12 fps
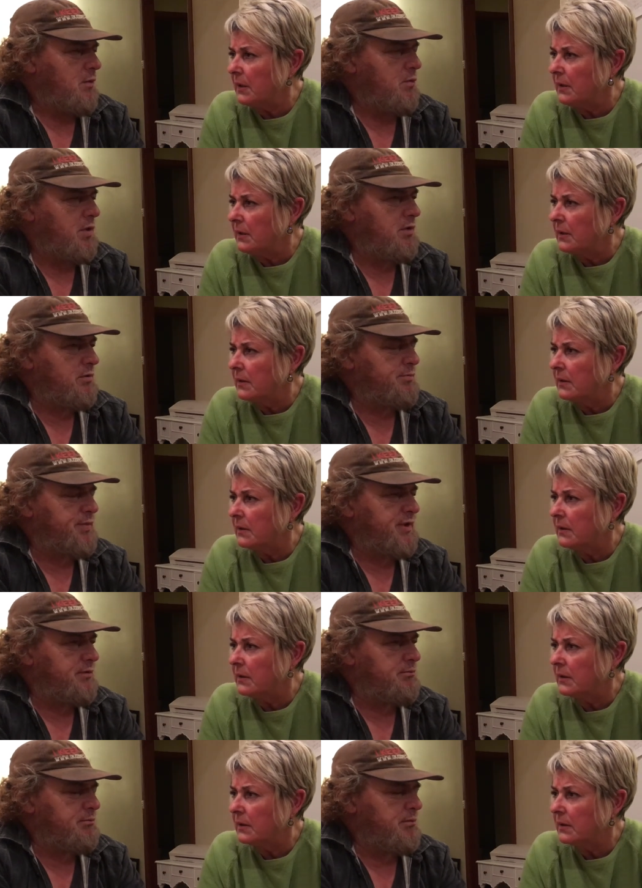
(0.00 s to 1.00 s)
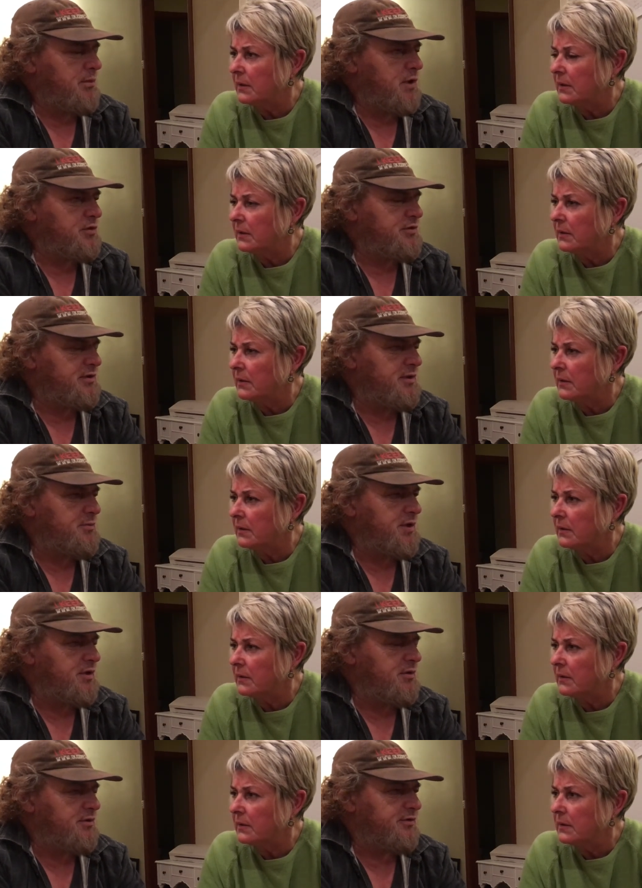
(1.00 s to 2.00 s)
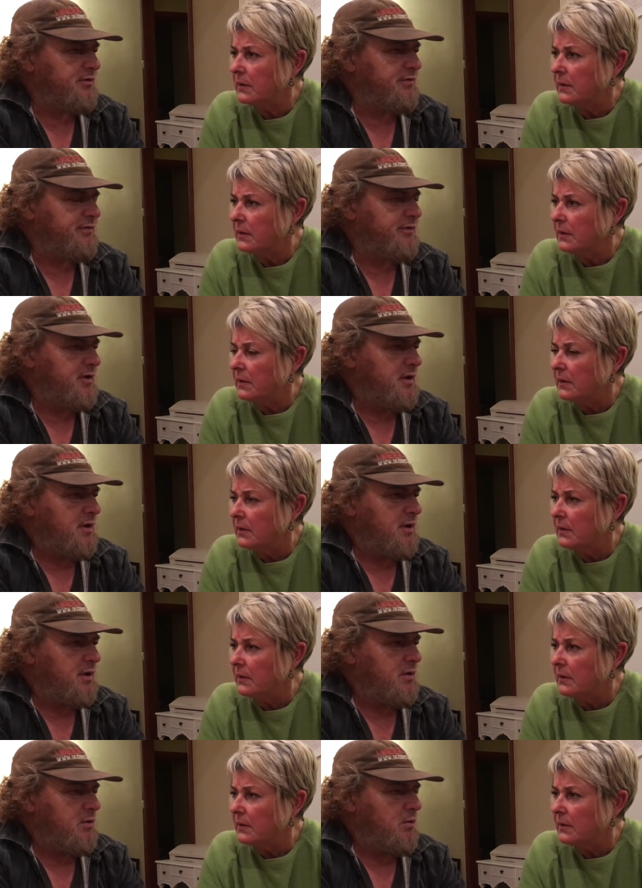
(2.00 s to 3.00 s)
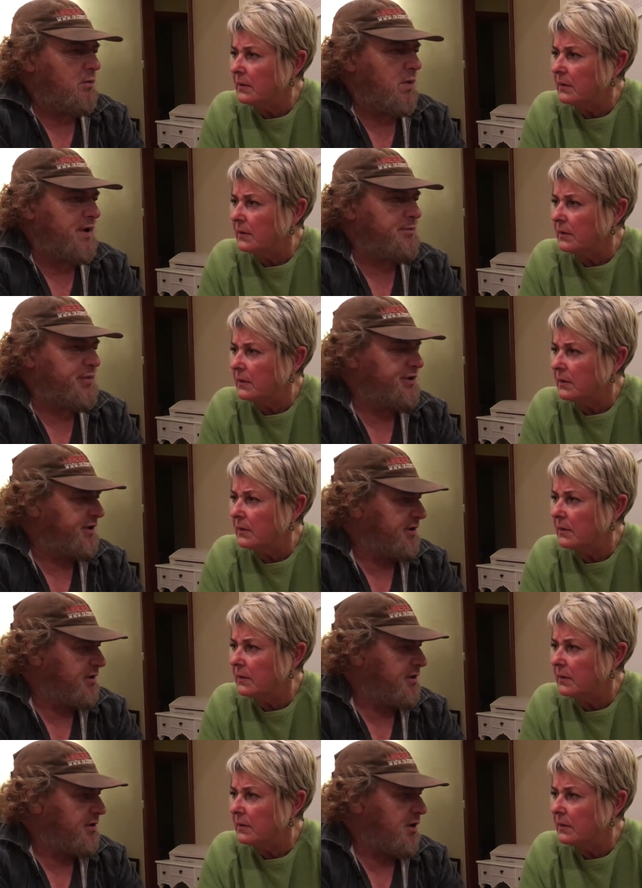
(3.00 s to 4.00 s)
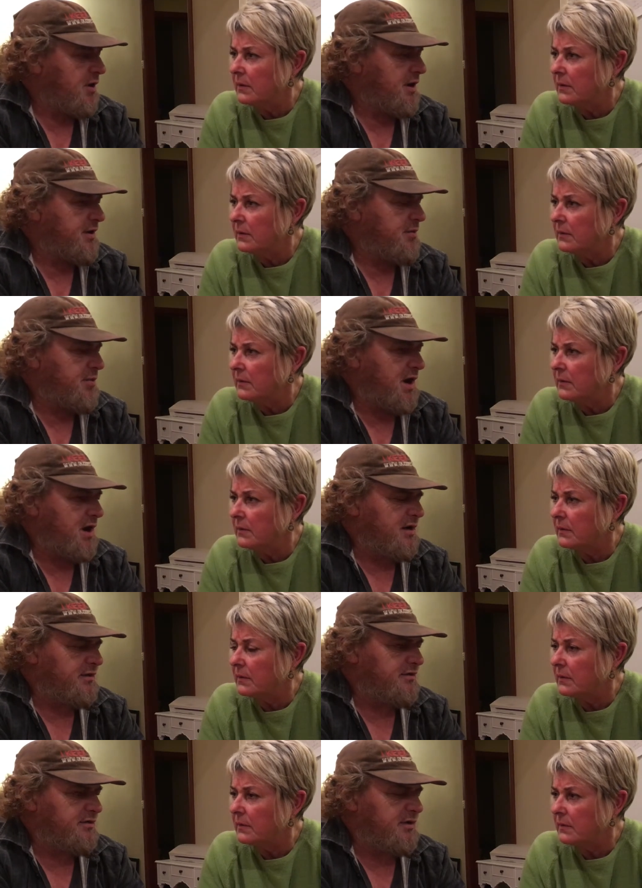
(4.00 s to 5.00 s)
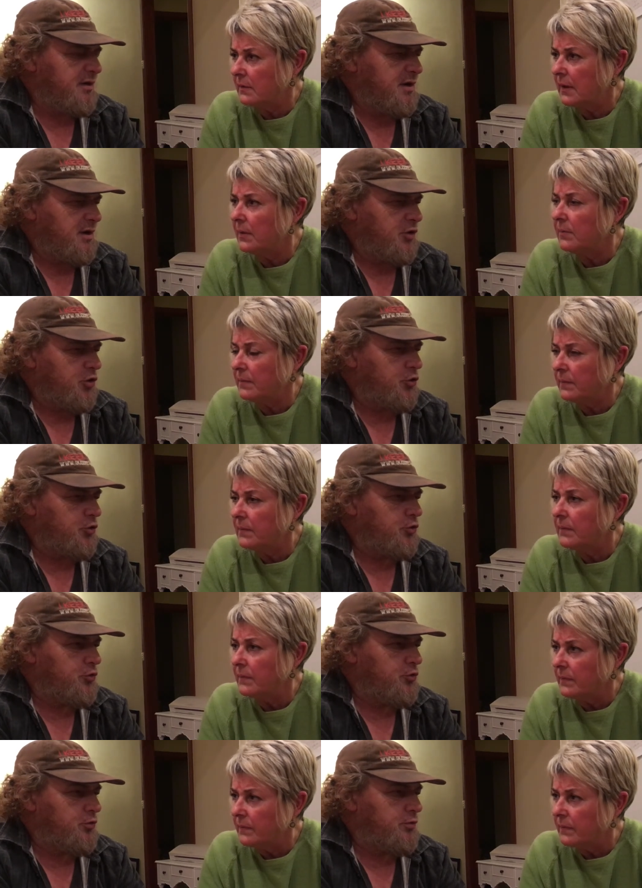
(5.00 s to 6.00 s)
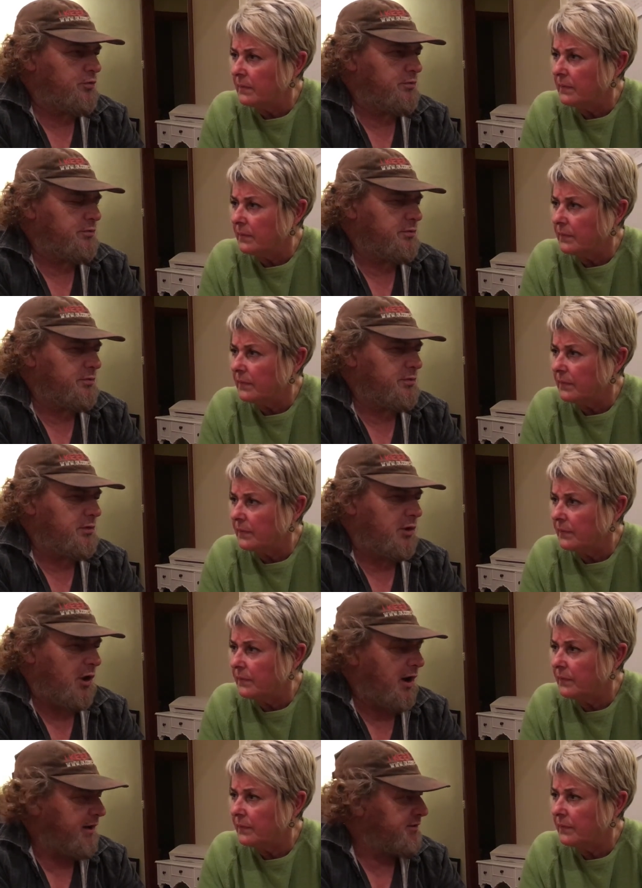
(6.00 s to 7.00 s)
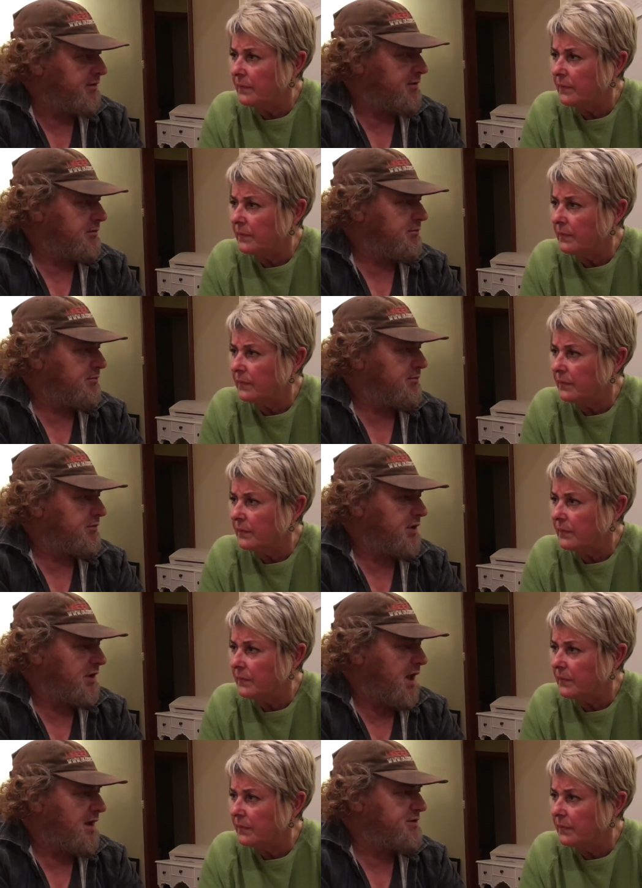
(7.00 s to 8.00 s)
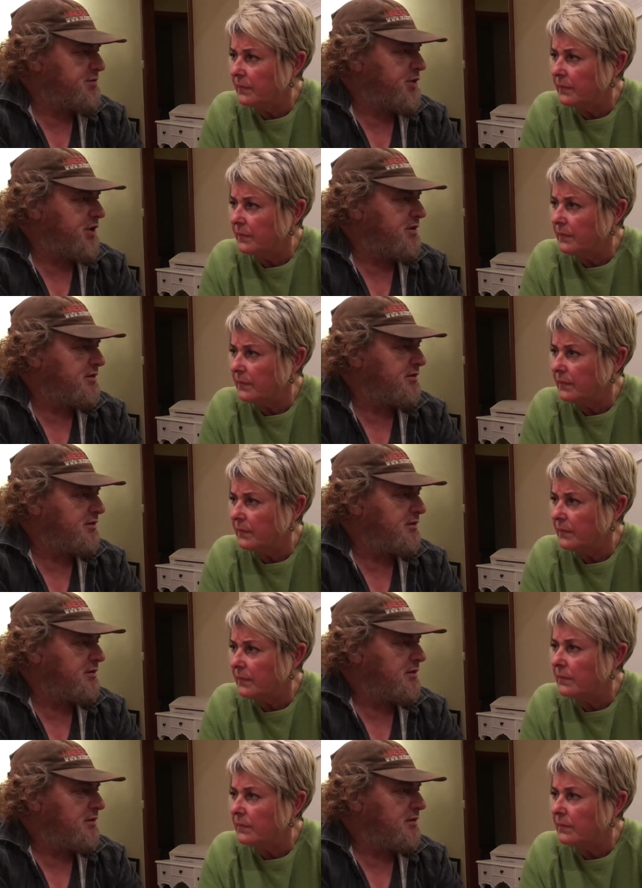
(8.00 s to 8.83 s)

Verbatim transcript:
Speaker 1: Well, be, mostly because of one particular guy in the past yeah. who liked the larger bees,